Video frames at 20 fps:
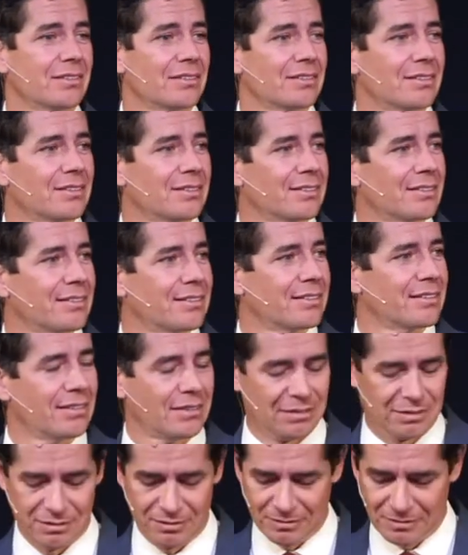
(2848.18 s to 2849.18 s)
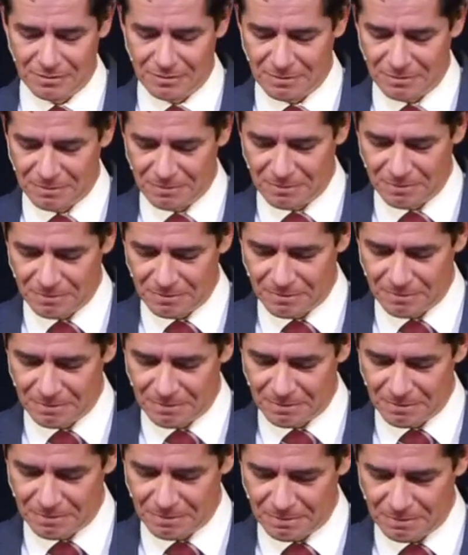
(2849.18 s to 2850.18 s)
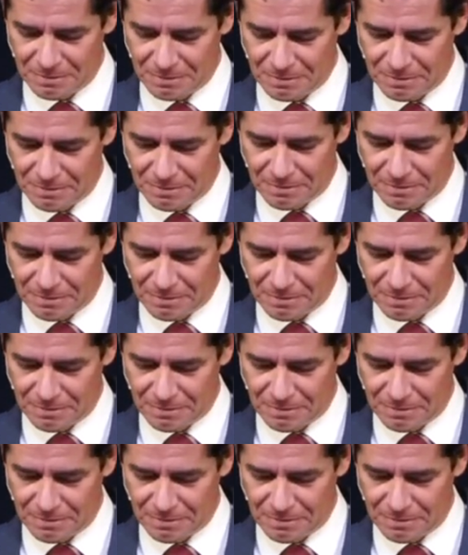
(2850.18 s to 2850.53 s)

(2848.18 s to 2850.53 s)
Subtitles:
[no speech]